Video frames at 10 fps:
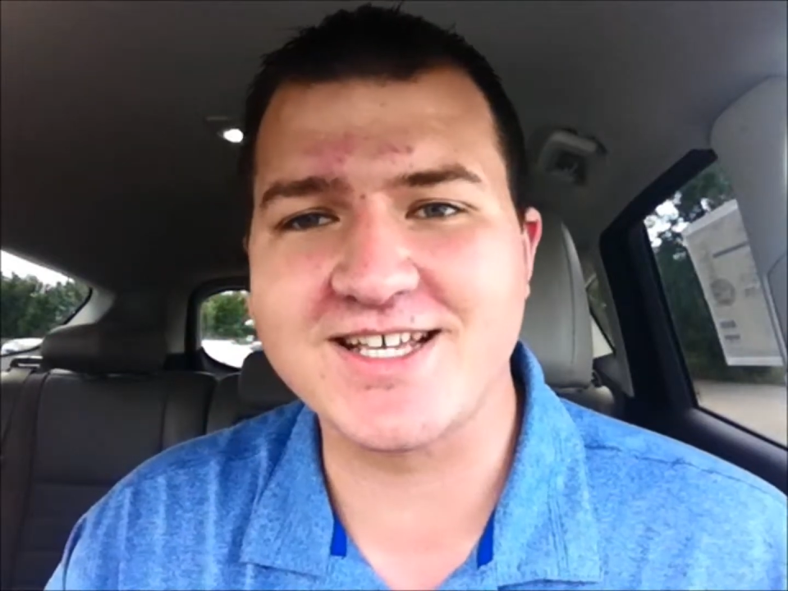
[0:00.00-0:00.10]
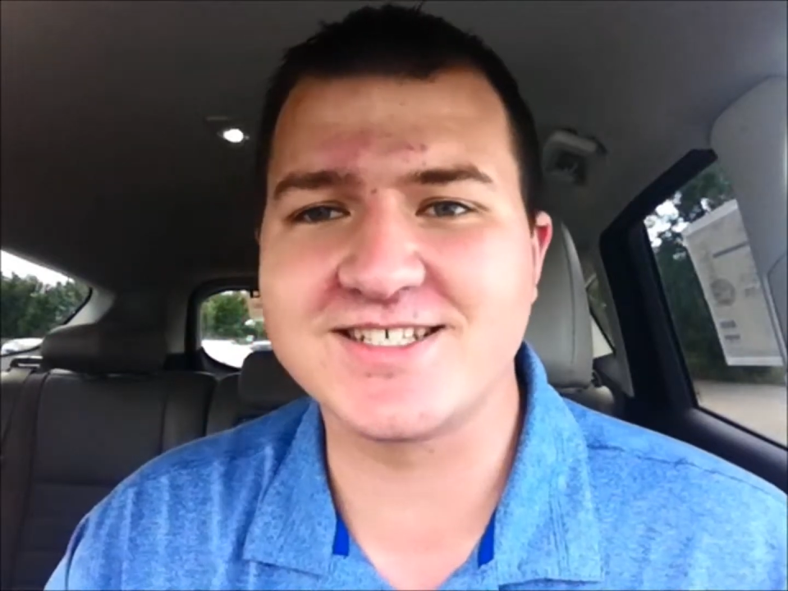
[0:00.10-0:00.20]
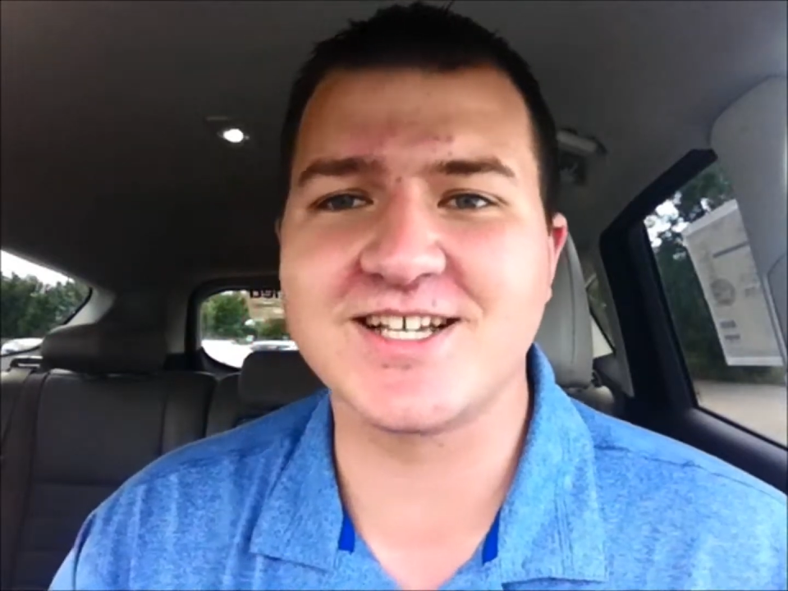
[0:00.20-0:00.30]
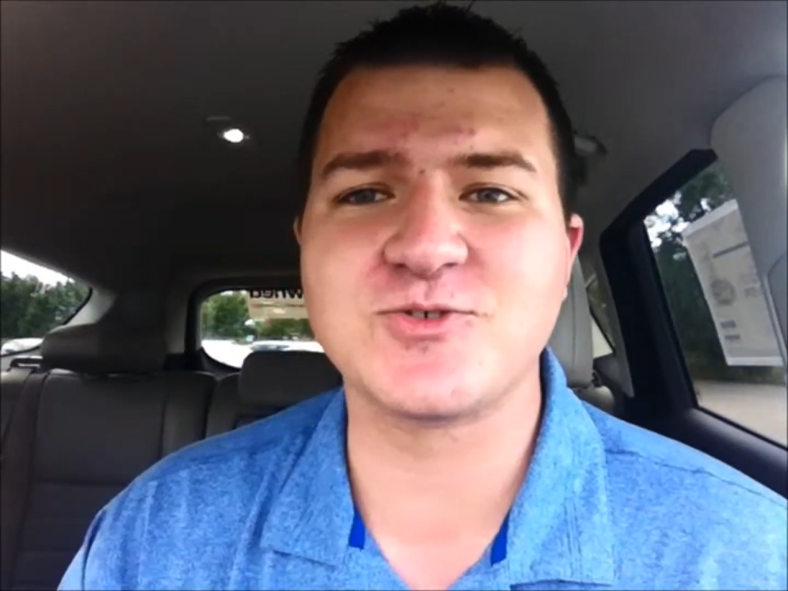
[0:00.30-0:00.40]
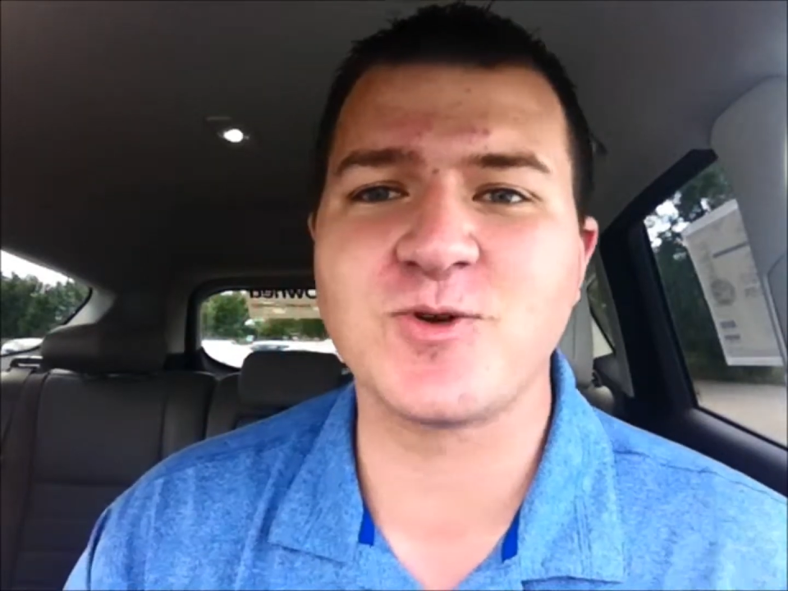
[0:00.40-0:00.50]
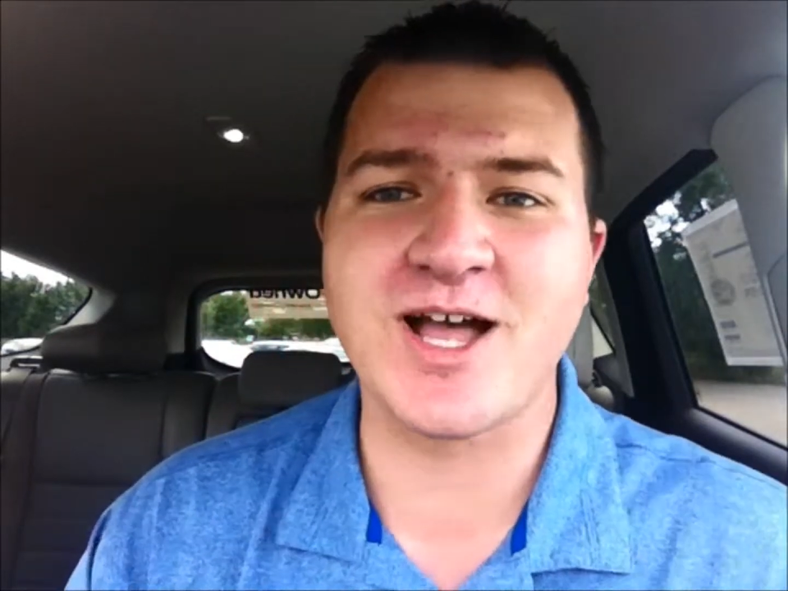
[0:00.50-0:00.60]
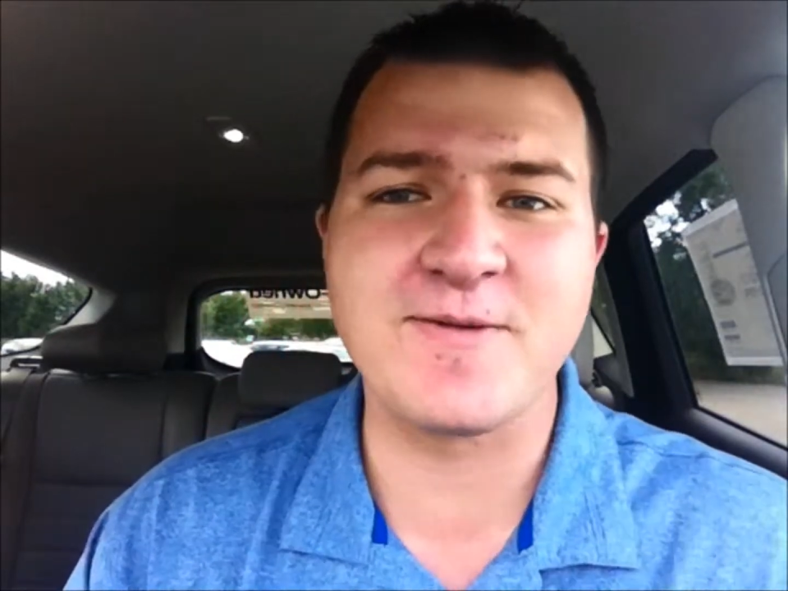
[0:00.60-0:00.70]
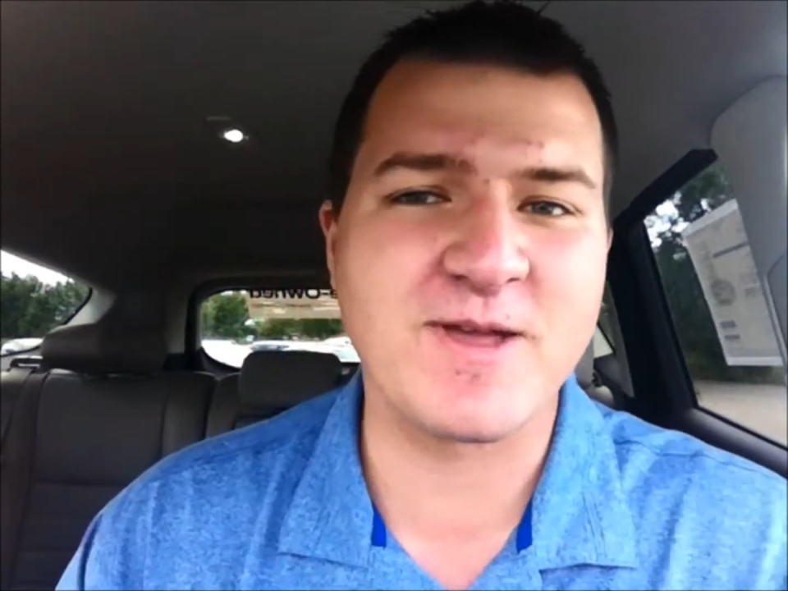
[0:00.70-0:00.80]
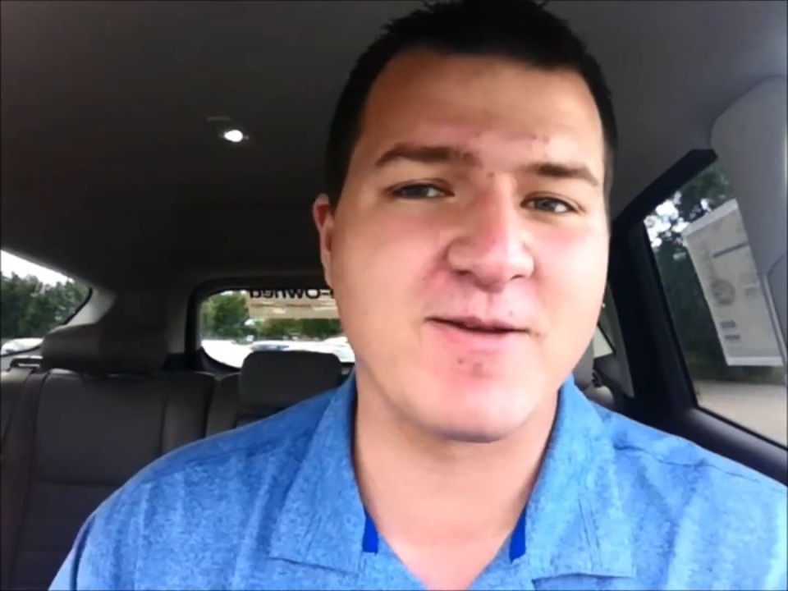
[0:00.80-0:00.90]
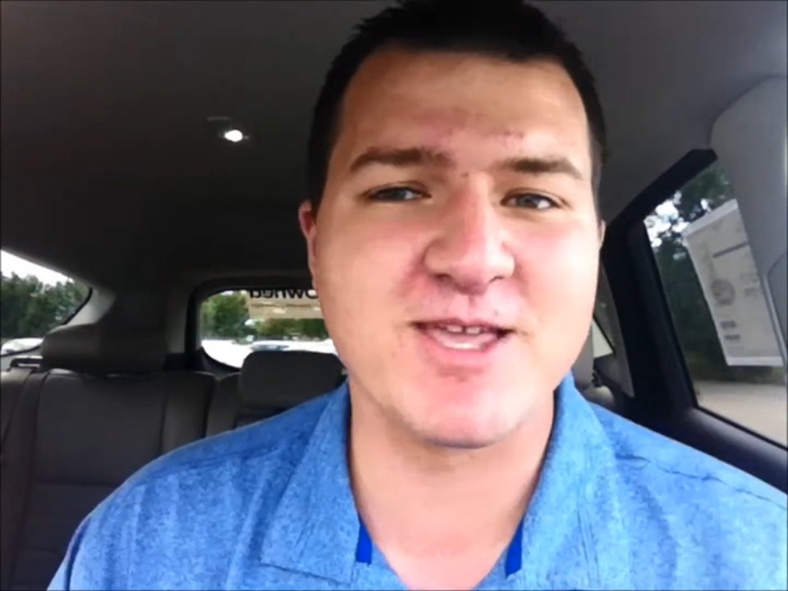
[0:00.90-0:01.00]
it is. That's
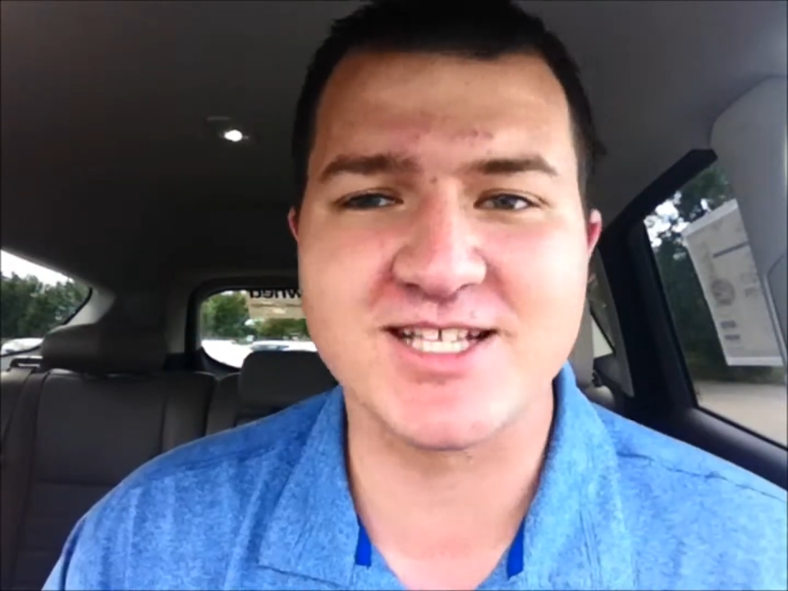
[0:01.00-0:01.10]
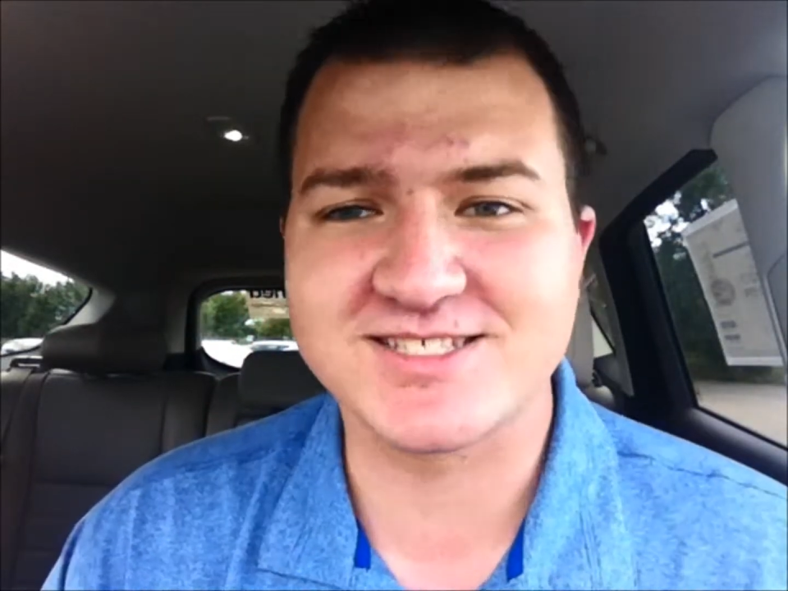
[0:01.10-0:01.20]
right, baby.